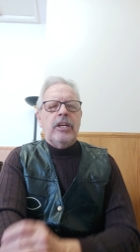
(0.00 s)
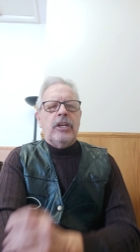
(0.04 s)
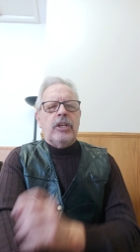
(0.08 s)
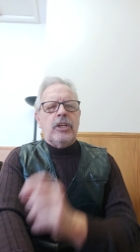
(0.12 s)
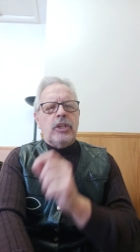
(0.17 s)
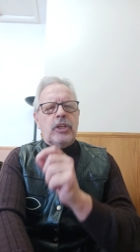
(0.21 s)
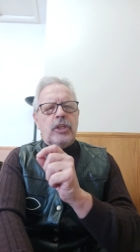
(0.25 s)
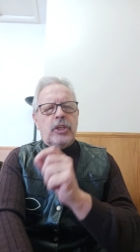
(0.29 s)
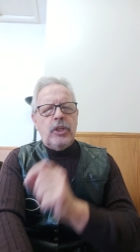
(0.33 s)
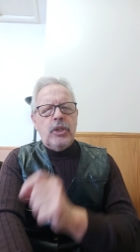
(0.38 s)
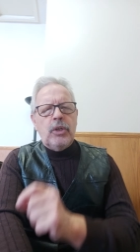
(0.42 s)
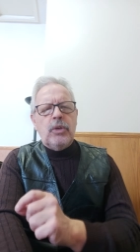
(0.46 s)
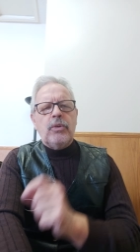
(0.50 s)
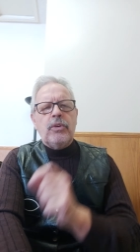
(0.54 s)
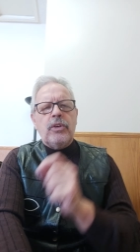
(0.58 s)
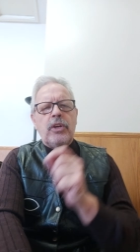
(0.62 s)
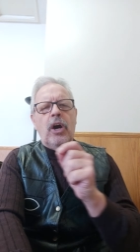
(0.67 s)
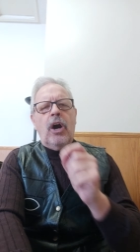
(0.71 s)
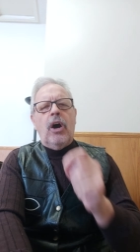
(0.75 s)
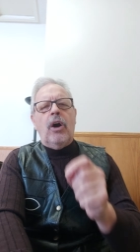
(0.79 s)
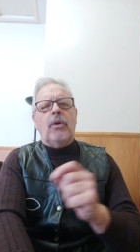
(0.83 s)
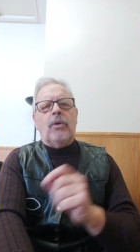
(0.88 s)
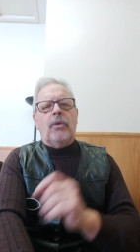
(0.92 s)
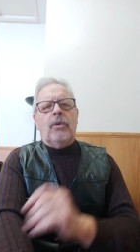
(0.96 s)
You
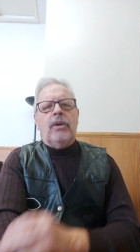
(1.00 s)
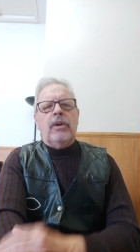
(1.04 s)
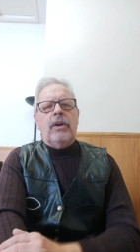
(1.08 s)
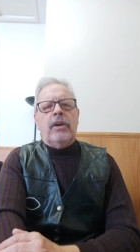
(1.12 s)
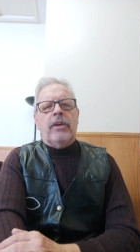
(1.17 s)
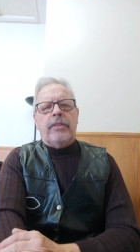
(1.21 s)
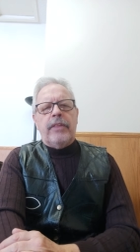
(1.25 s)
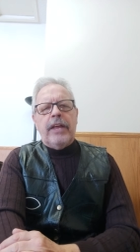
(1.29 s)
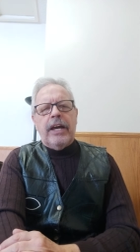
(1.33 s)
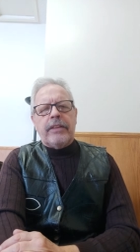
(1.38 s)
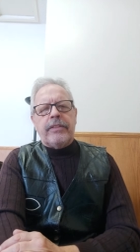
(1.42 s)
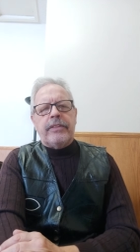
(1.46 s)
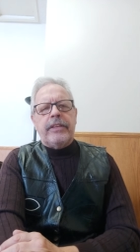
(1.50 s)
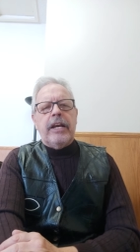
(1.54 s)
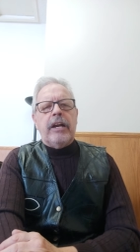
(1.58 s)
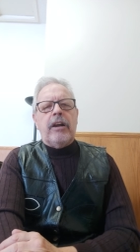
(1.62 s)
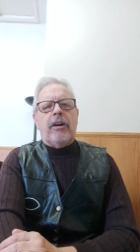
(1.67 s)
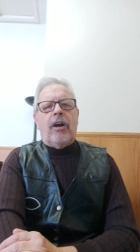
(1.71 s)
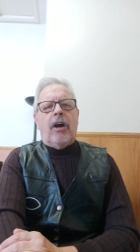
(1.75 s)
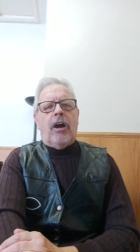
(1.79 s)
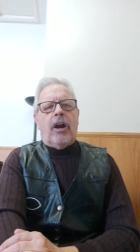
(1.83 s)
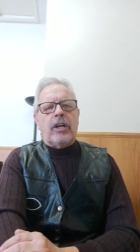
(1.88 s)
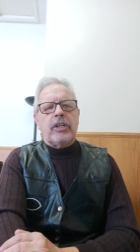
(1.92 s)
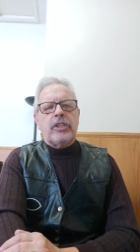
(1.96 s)
know that
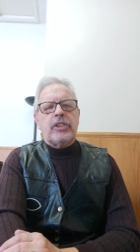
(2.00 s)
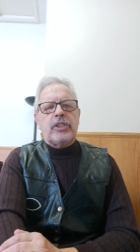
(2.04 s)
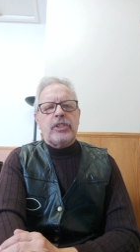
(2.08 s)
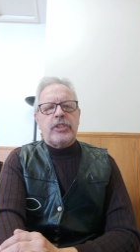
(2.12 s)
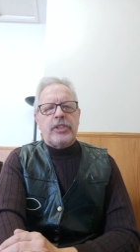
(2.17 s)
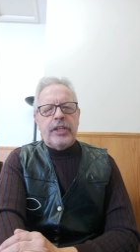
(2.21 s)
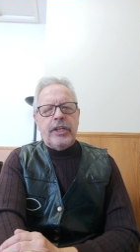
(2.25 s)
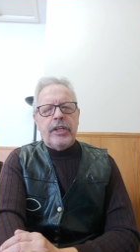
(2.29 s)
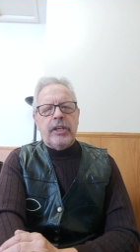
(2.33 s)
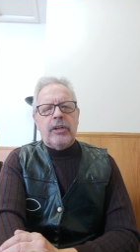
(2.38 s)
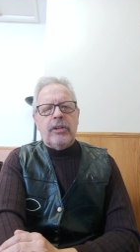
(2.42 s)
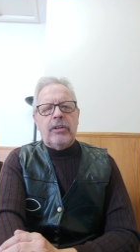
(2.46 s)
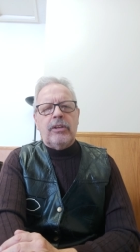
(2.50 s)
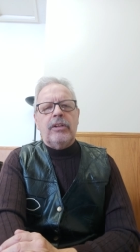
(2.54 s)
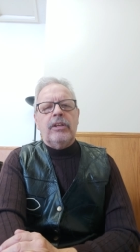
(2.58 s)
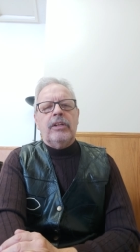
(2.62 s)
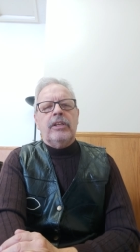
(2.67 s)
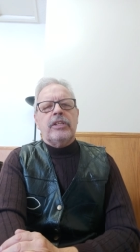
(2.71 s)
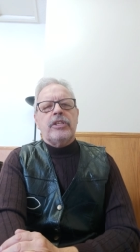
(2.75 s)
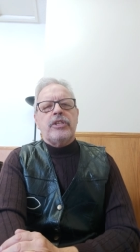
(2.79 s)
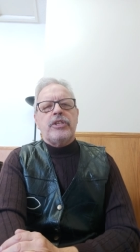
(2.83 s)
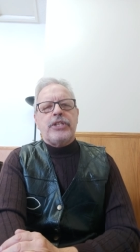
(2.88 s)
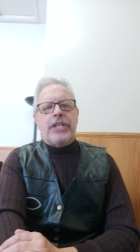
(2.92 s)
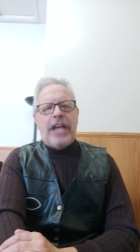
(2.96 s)
there are still
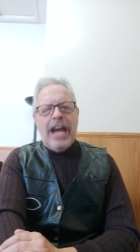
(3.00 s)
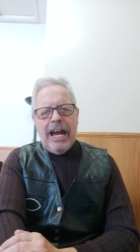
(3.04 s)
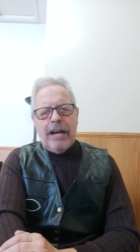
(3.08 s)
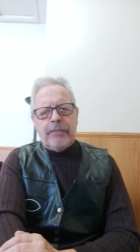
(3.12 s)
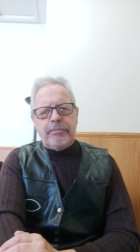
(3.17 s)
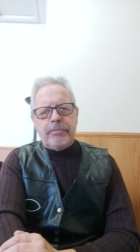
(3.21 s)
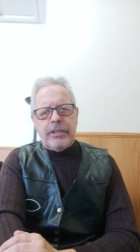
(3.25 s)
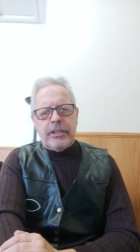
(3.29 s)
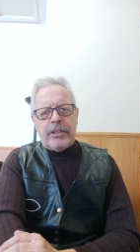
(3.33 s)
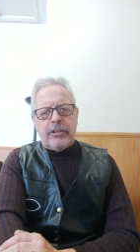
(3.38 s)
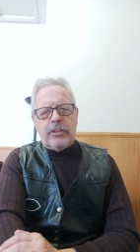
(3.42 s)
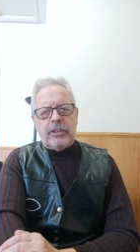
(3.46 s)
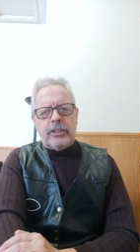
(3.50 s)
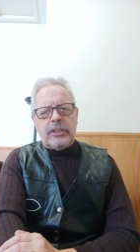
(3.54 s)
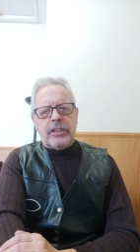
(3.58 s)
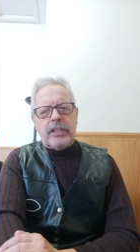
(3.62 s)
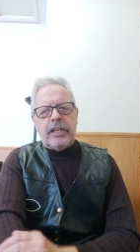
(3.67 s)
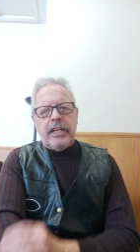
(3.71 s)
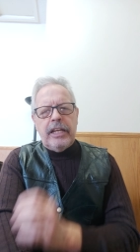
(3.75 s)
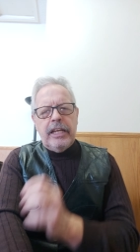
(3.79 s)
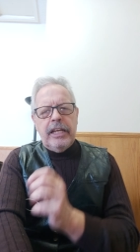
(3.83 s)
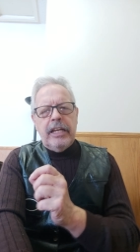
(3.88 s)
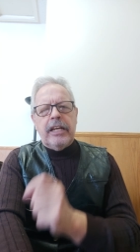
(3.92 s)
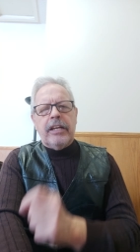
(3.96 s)

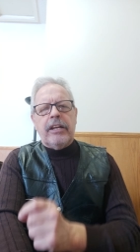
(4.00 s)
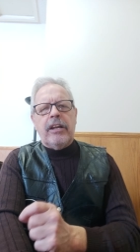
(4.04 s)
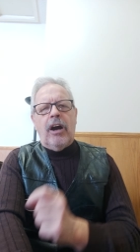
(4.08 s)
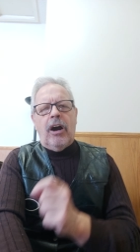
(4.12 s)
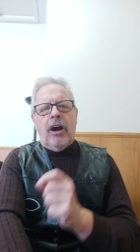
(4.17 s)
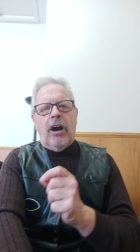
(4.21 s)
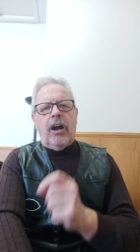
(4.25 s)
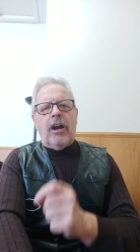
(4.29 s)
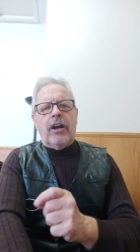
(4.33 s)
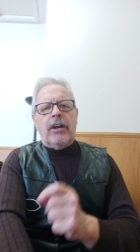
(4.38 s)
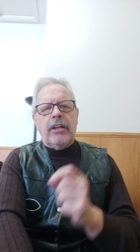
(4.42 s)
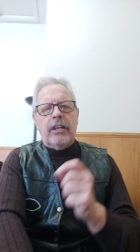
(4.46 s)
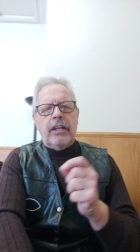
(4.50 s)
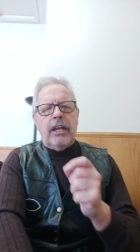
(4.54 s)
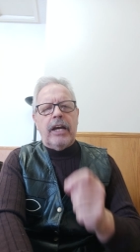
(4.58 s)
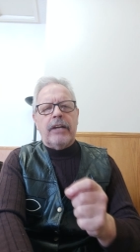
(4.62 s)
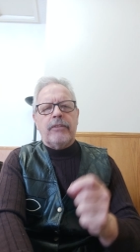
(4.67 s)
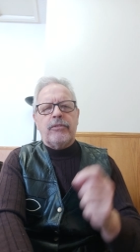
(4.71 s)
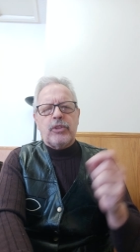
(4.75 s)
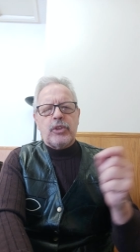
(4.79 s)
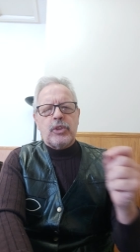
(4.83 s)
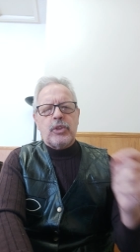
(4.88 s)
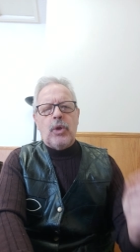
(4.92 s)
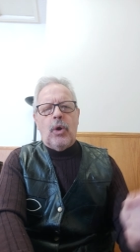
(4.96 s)
chapters in our
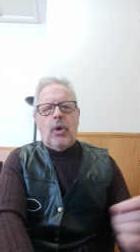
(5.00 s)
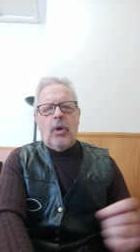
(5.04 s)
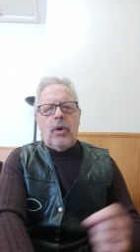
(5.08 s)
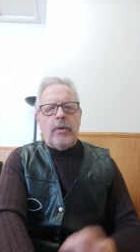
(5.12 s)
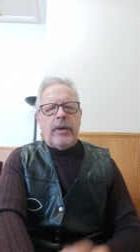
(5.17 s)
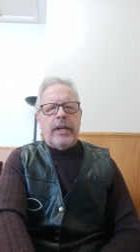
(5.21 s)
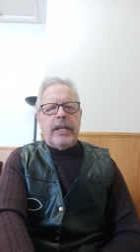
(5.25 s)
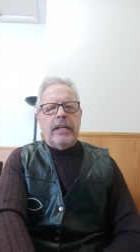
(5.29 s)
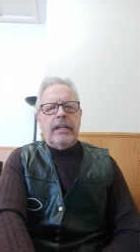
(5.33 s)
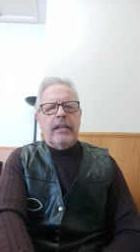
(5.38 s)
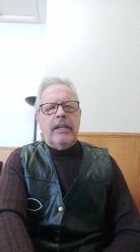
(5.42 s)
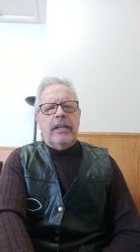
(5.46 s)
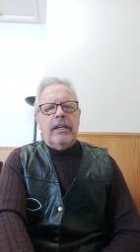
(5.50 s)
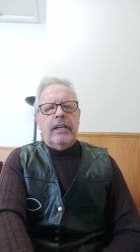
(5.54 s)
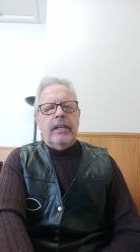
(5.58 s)
life story.